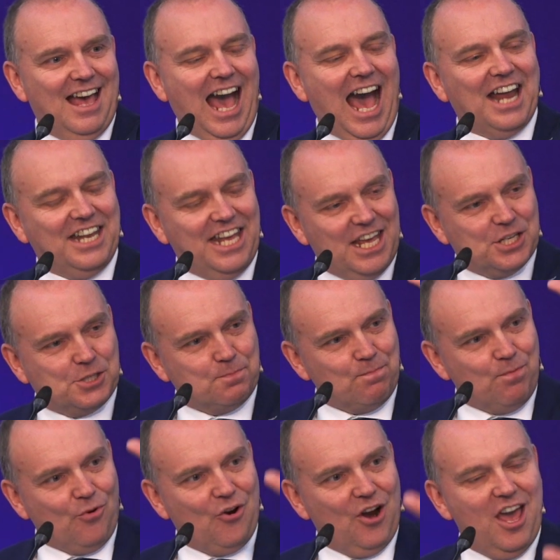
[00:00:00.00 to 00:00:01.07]
and he is
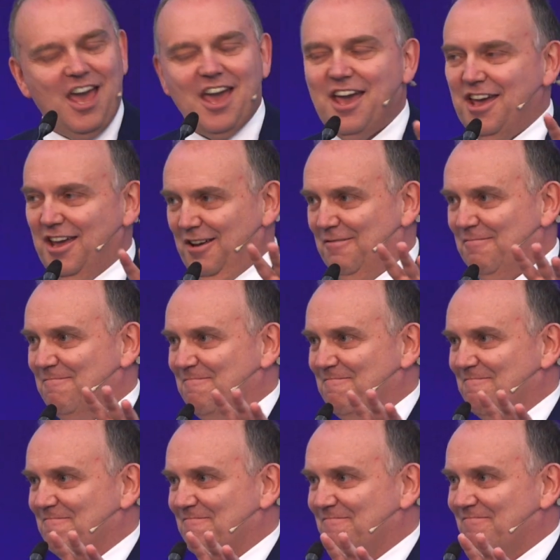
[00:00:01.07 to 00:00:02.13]
praying
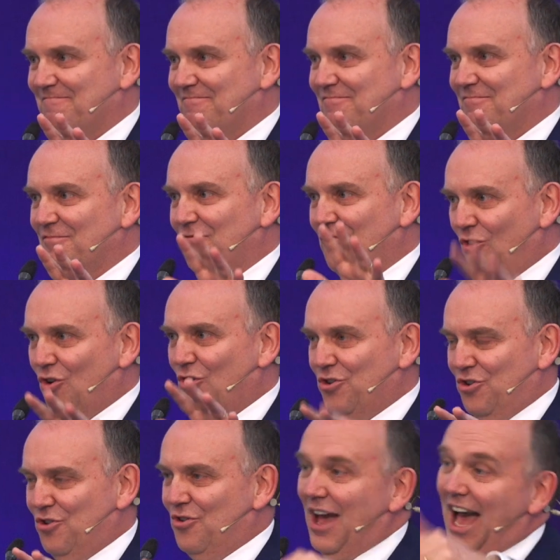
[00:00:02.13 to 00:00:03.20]
for
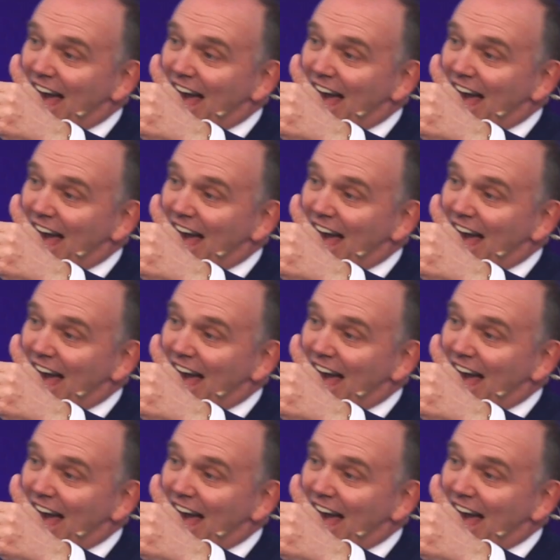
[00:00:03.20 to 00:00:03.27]
you